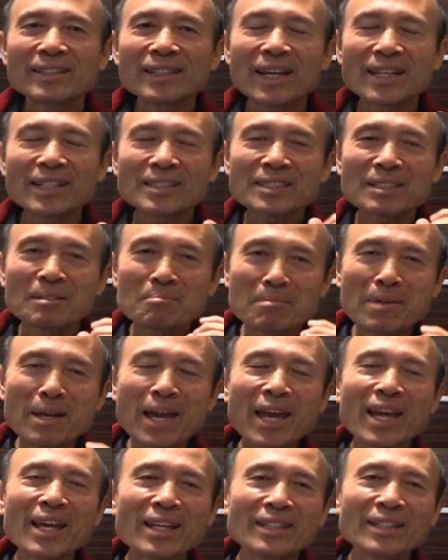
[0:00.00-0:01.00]
As a
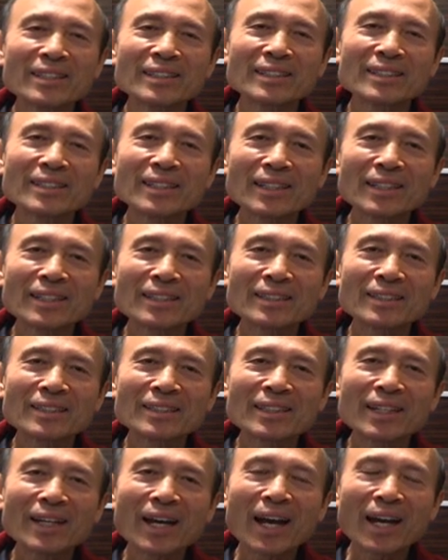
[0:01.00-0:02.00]
man,
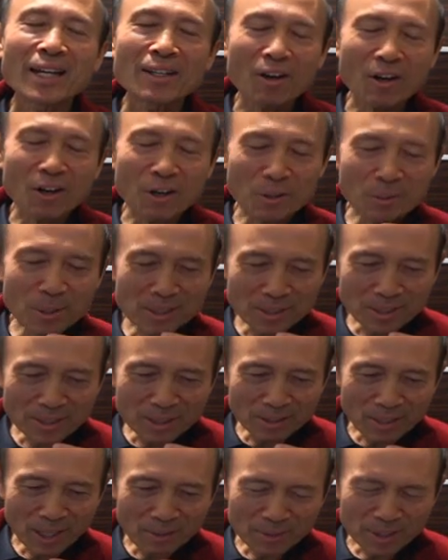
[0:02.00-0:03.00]
I always still
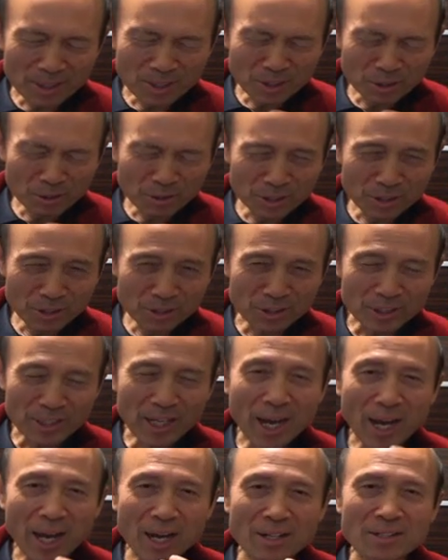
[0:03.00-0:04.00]
have this question
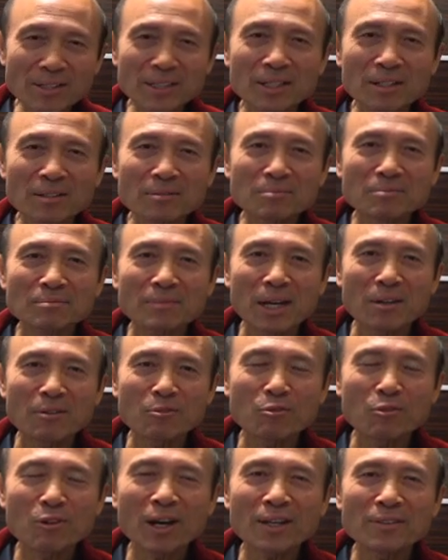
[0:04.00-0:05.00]
how come my
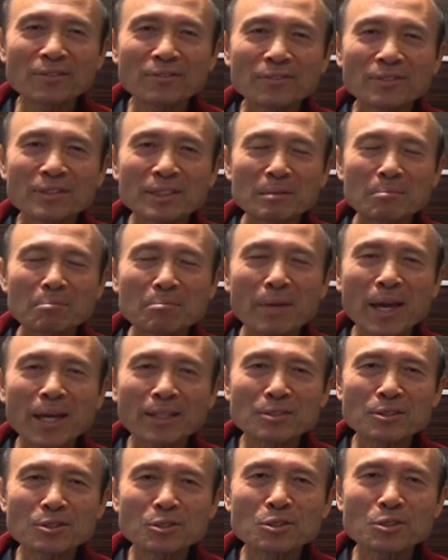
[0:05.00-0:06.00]
wife
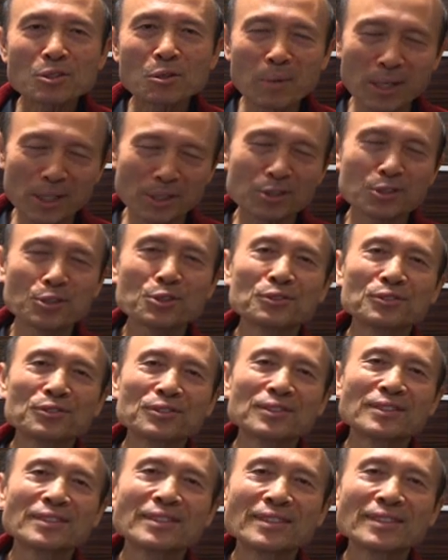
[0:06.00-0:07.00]
demands so much?
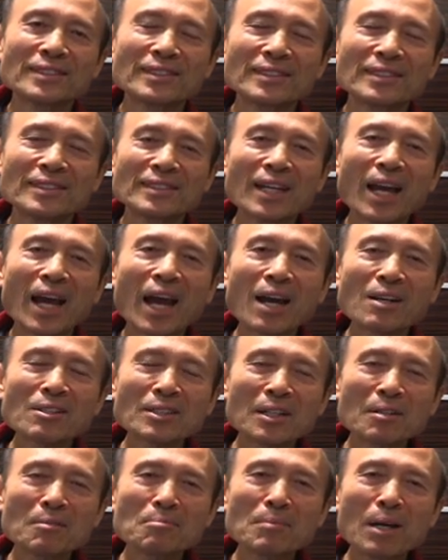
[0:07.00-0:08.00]
How
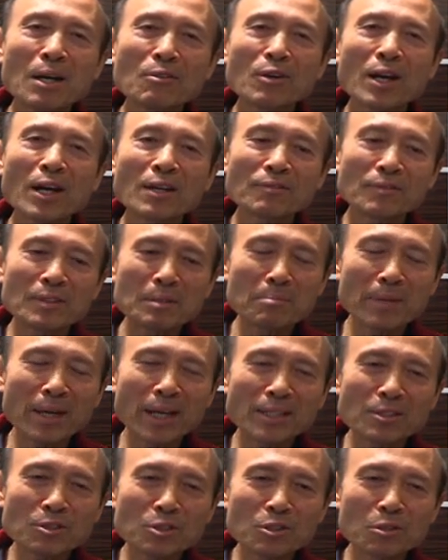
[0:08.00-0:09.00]
come my wife
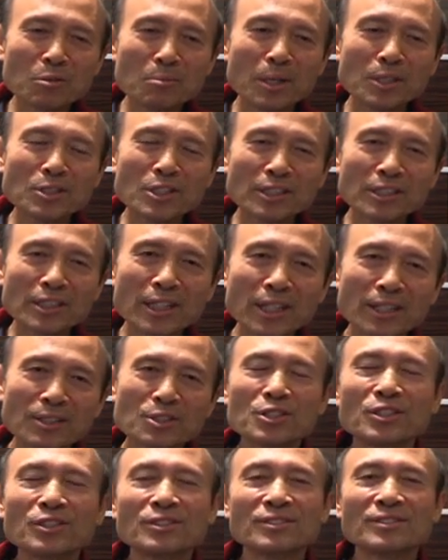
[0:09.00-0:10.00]
demands so much
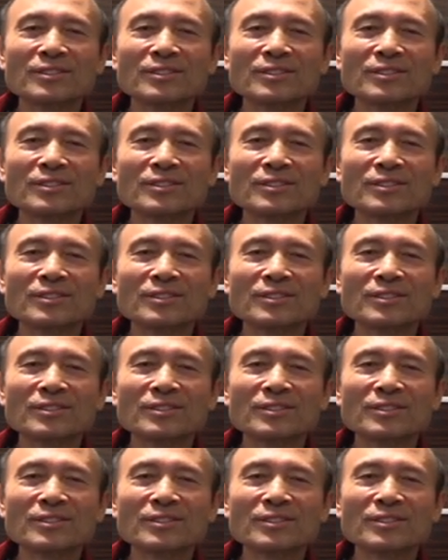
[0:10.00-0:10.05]
attention?